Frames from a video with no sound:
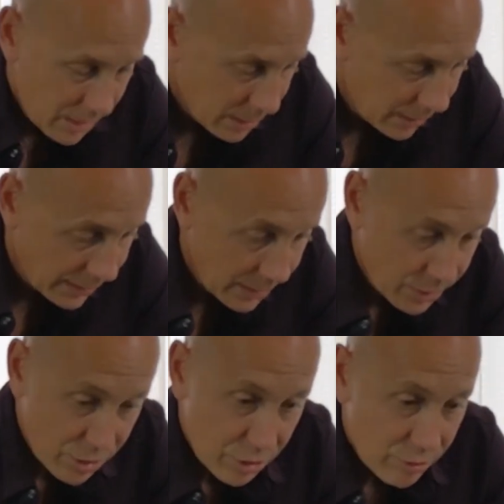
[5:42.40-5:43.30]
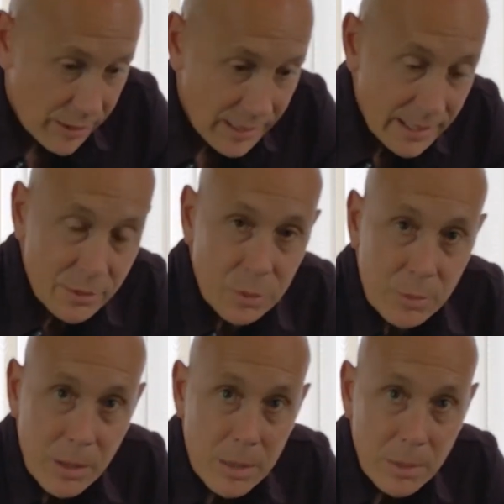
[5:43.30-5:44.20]
and that goes straight into a
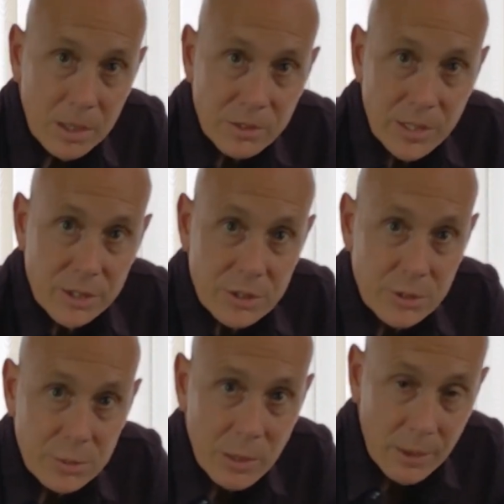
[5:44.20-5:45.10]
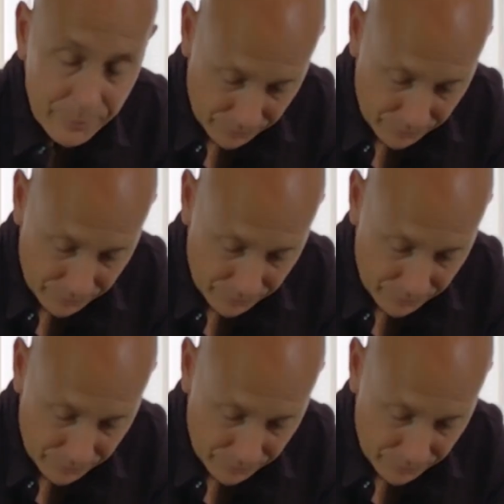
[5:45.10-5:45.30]
mobilisation as well.